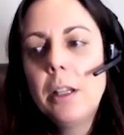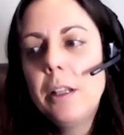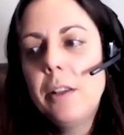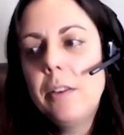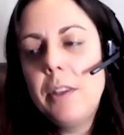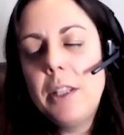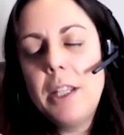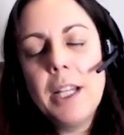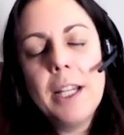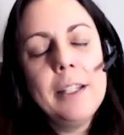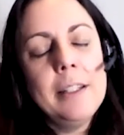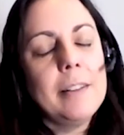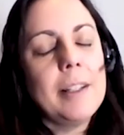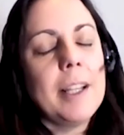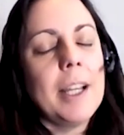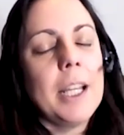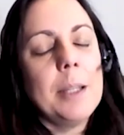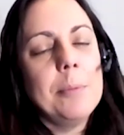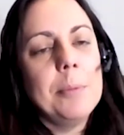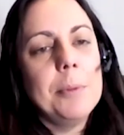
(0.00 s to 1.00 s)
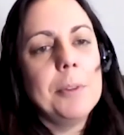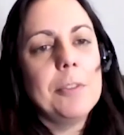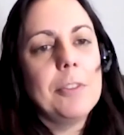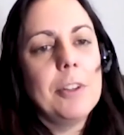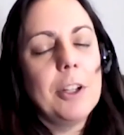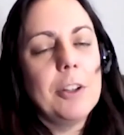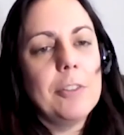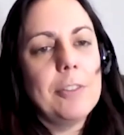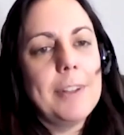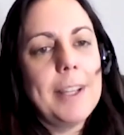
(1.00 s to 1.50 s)
the end game
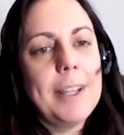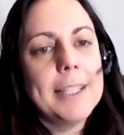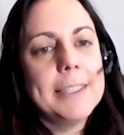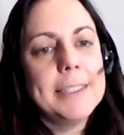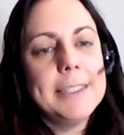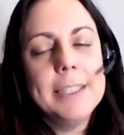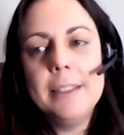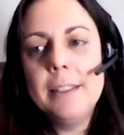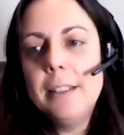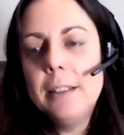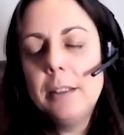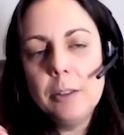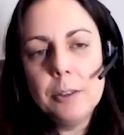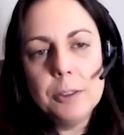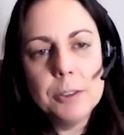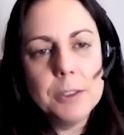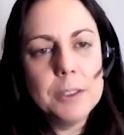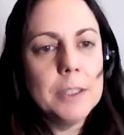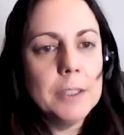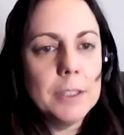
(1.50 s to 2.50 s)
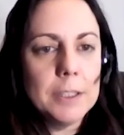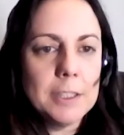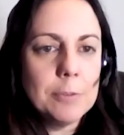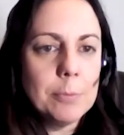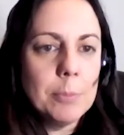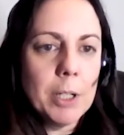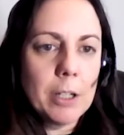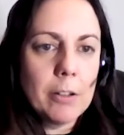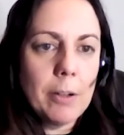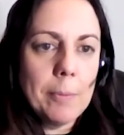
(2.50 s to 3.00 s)
of getting alternative
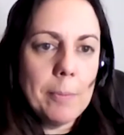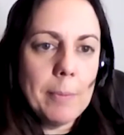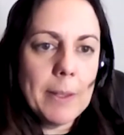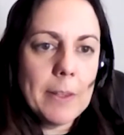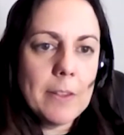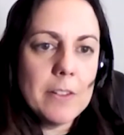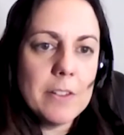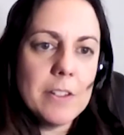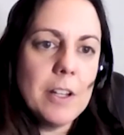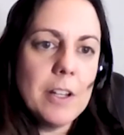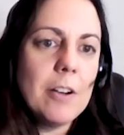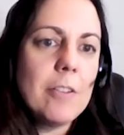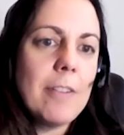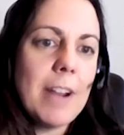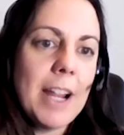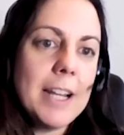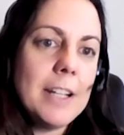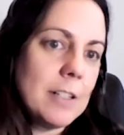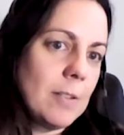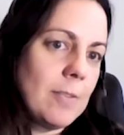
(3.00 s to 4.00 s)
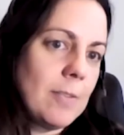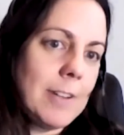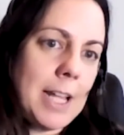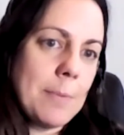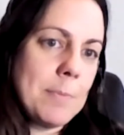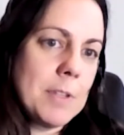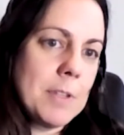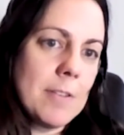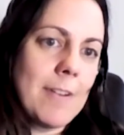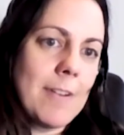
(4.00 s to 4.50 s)
micro methods in a range of
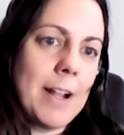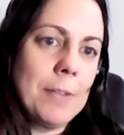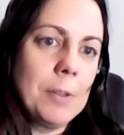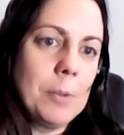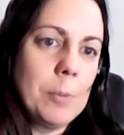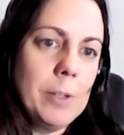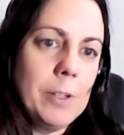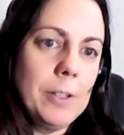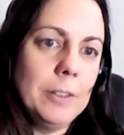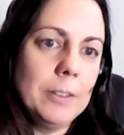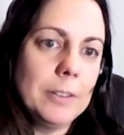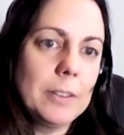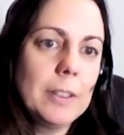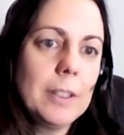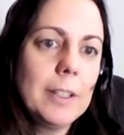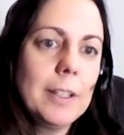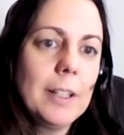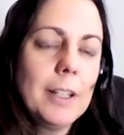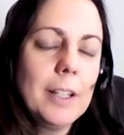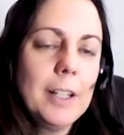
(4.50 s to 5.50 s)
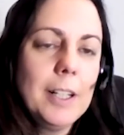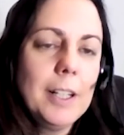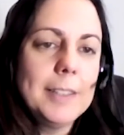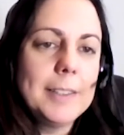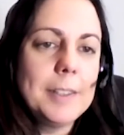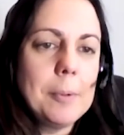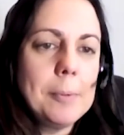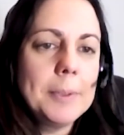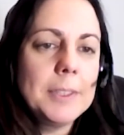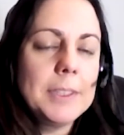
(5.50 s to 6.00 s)
labs around the world.
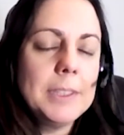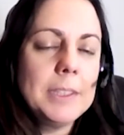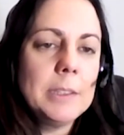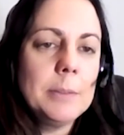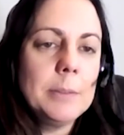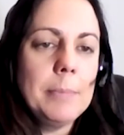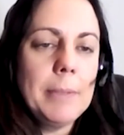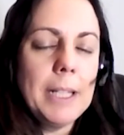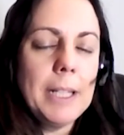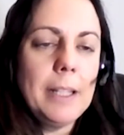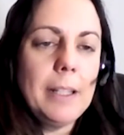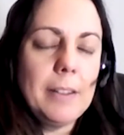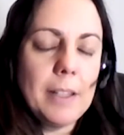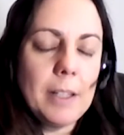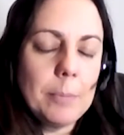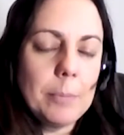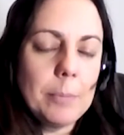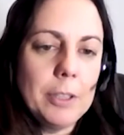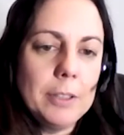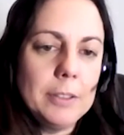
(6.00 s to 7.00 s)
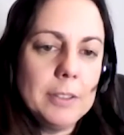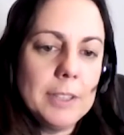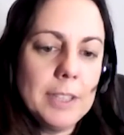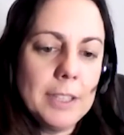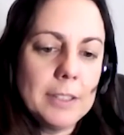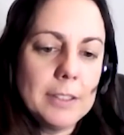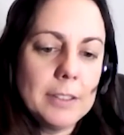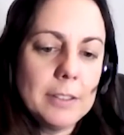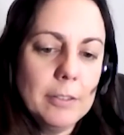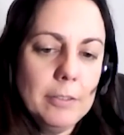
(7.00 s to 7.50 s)
So we wanted to make that
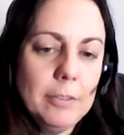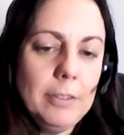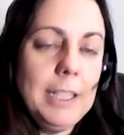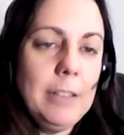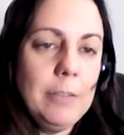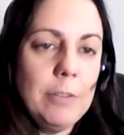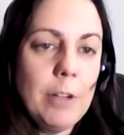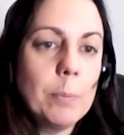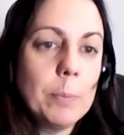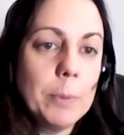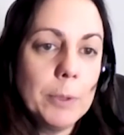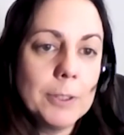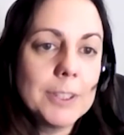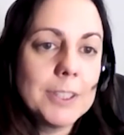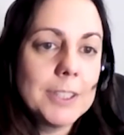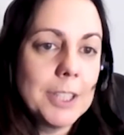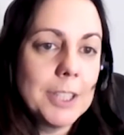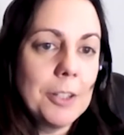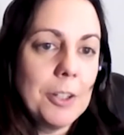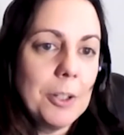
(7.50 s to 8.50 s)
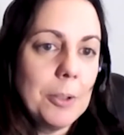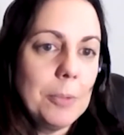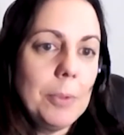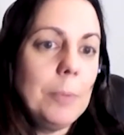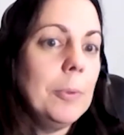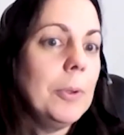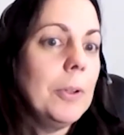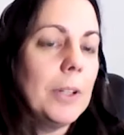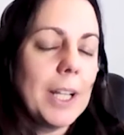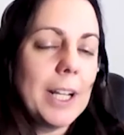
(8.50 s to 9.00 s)
process really robust so that we
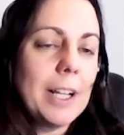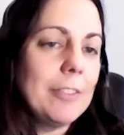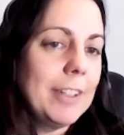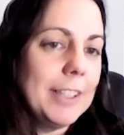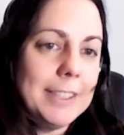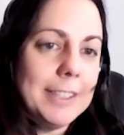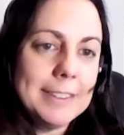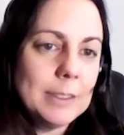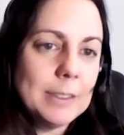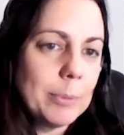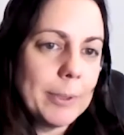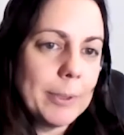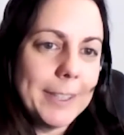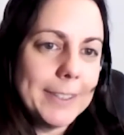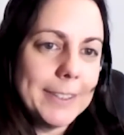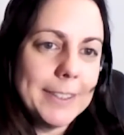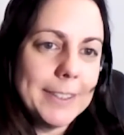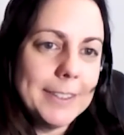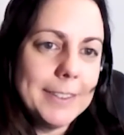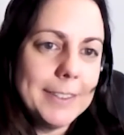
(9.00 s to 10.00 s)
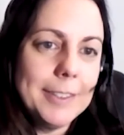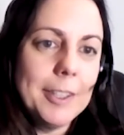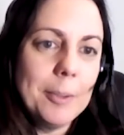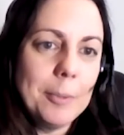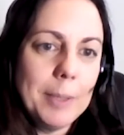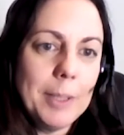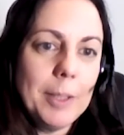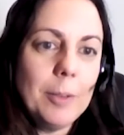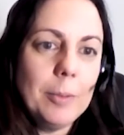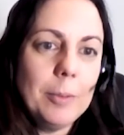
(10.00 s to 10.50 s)
wouldn't have any surprises.
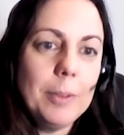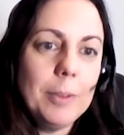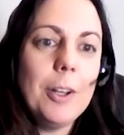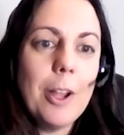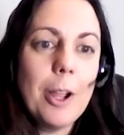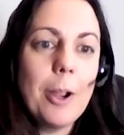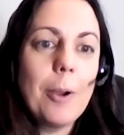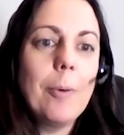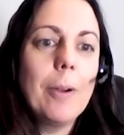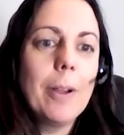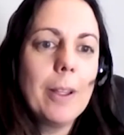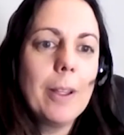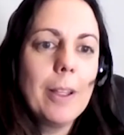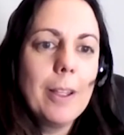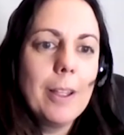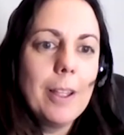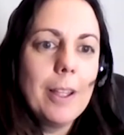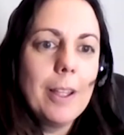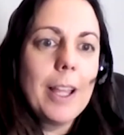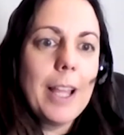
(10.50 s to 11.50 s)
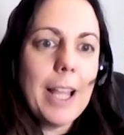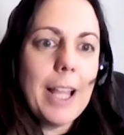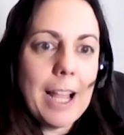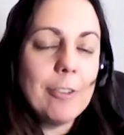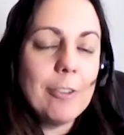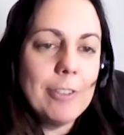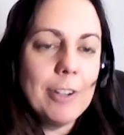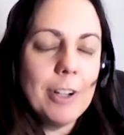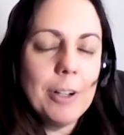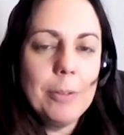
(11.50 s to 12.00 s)
We know how
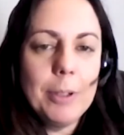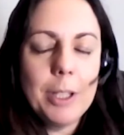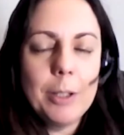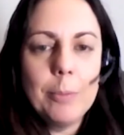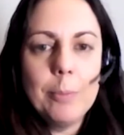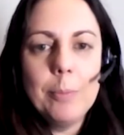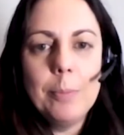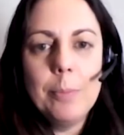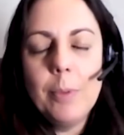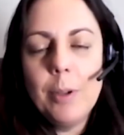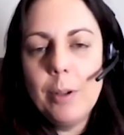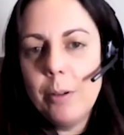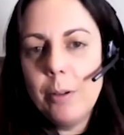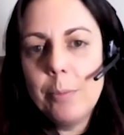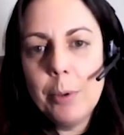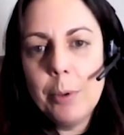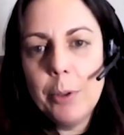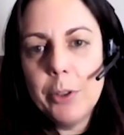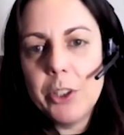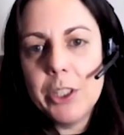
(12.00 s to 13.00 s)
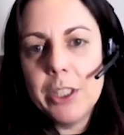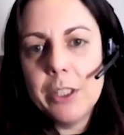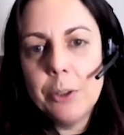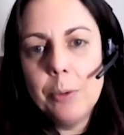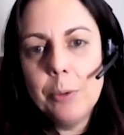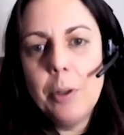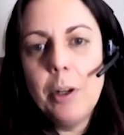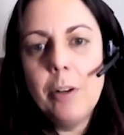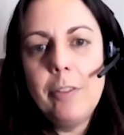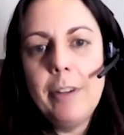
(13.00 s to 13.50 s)
far we can push it or
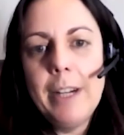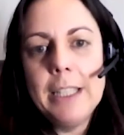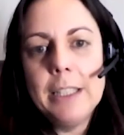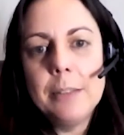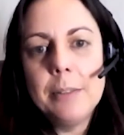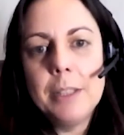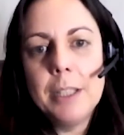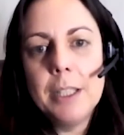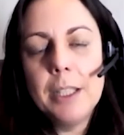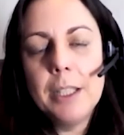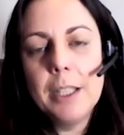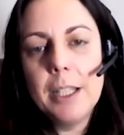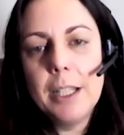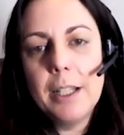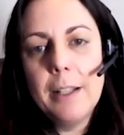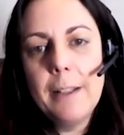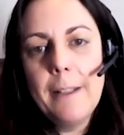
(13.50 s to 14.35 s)
what range we can get.